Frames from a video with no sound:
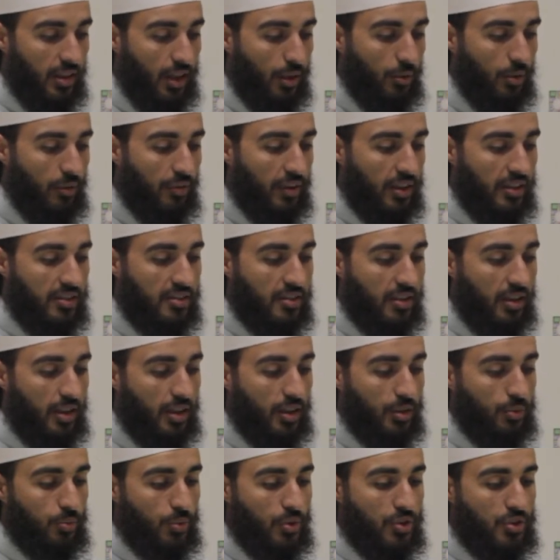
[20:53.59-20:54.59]
However,
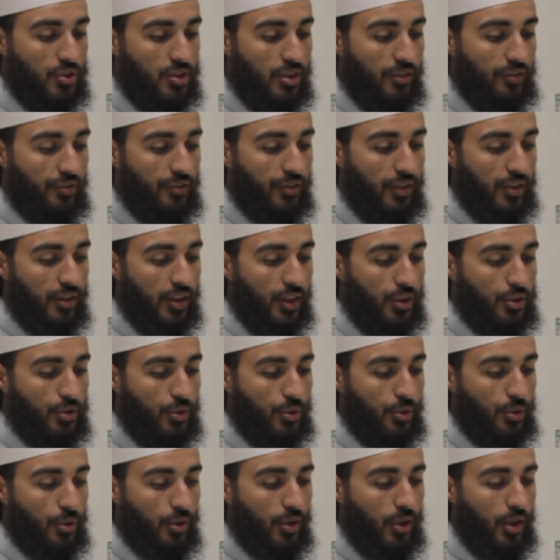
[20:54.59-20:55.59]
it was a different
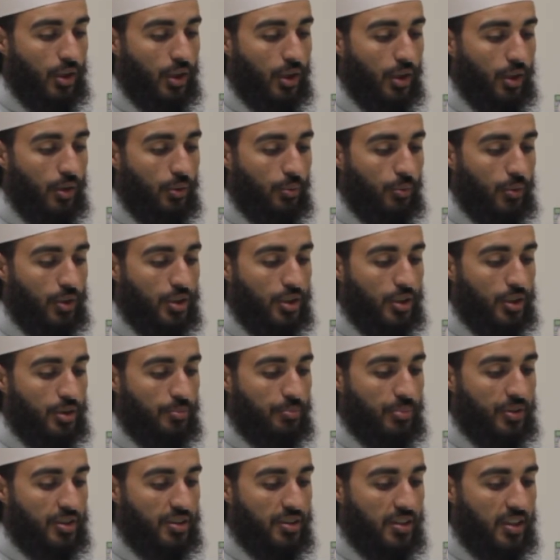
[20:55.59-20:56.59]
issue
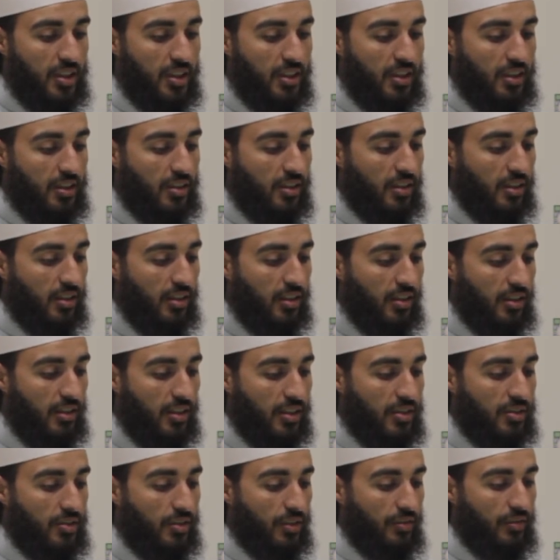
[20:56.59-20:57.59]
which preceded
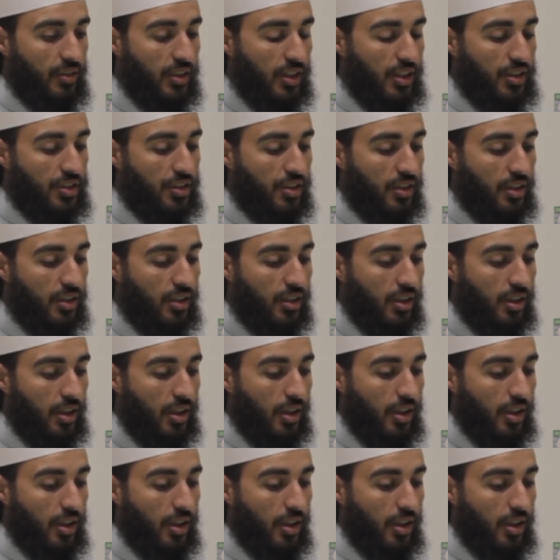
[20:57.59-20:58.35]
this revelation,